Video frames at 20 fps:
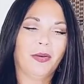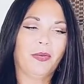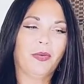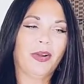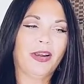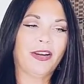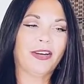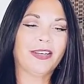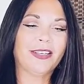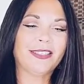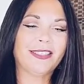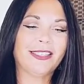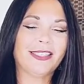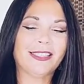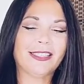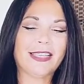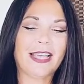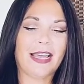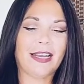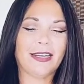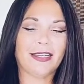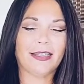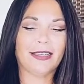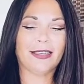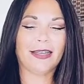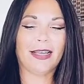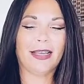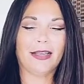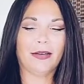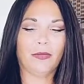where is this
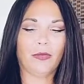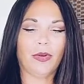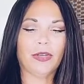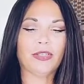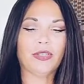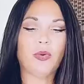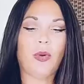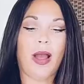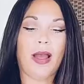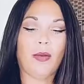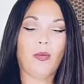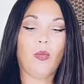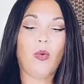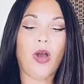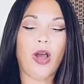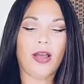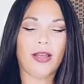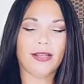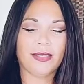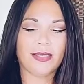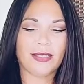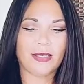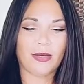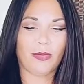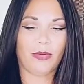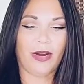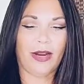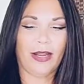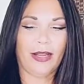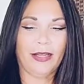headed and what do I
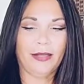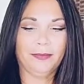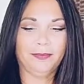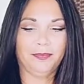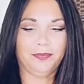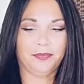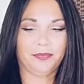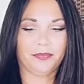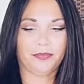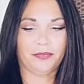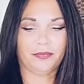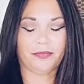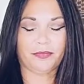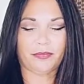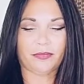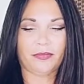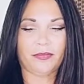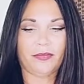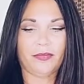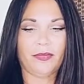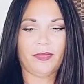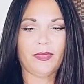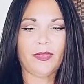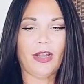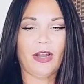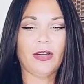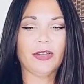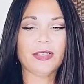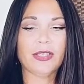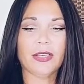want, right?
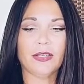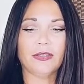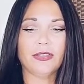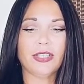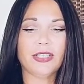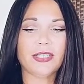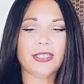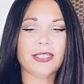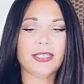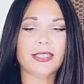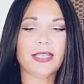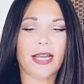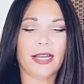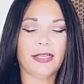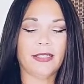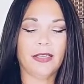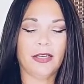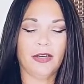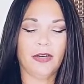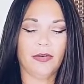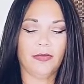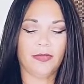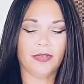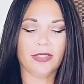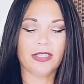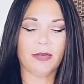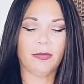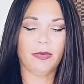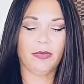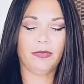Also, just a side note
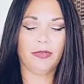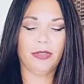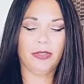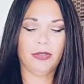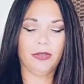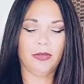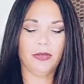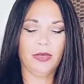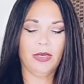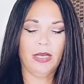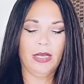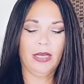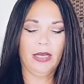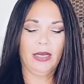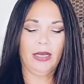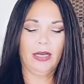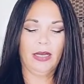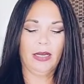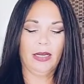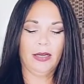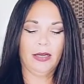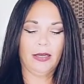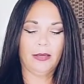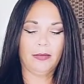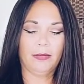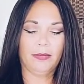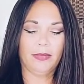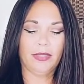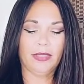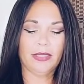for some of you,
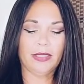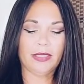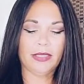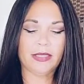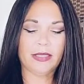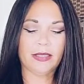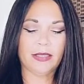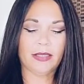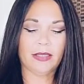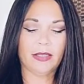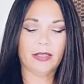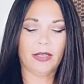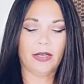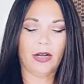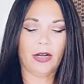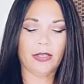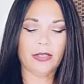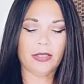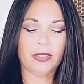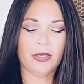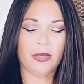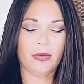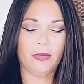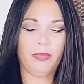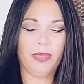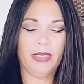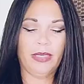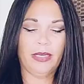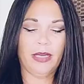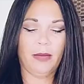this could also
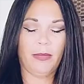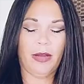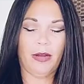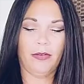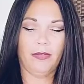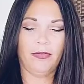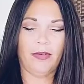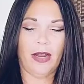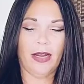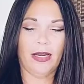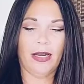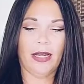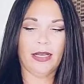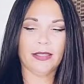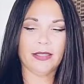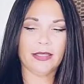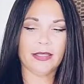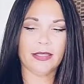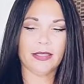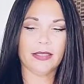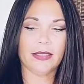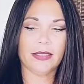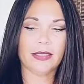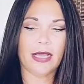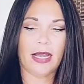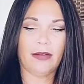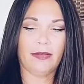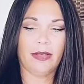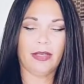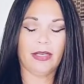be about finances,
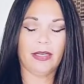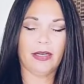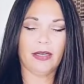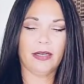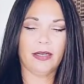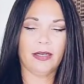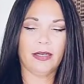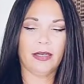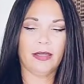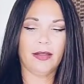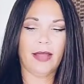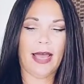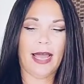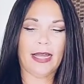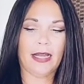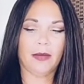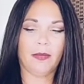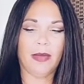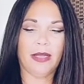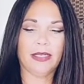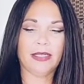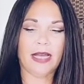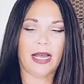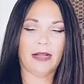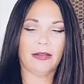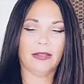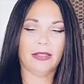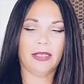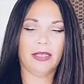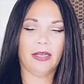having a lack
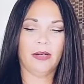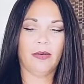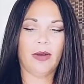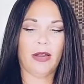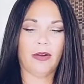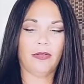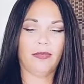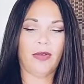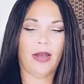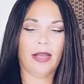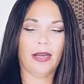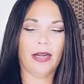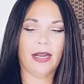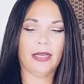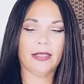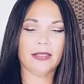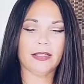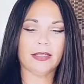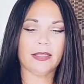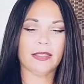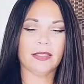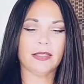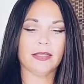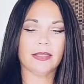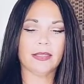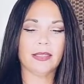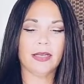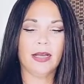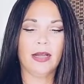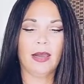mentality around
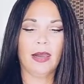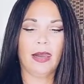finances,